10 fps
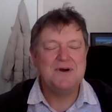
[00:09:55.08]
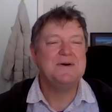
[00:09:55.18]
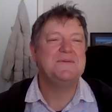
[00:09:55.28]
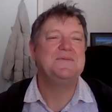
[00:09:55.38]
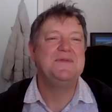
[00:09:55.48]

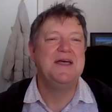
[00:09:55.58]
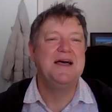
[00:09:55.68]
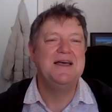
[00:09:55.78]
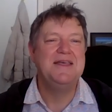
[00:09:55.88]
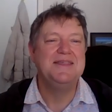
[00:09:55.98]
Well,
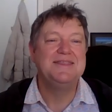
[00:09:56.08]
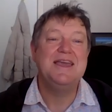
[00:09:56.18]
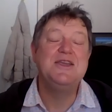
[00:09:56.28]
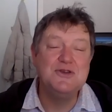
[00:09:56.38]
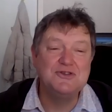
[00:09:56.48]

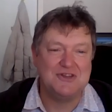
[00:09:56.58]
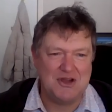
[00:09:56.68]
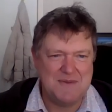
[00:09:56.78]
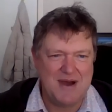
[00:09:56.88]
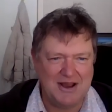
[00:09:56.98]
thank you
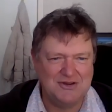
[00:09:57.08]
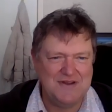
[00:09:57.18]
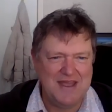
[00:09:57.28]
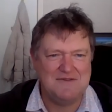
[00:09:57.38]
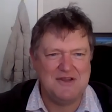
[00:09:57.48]
so
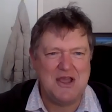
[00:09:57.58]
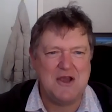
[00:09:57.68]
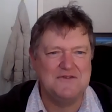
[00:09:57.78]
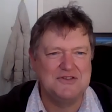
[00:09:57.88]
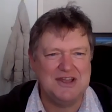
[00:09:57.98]
much for having a
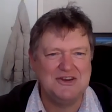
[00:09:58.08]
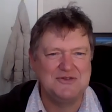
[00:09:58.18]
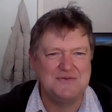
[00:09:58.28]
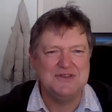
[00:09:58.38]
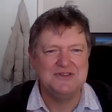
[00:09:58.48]

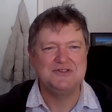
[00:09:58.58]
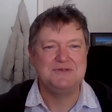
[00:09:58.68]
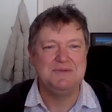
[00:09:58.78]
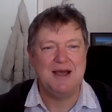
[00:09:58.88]
conversation with us.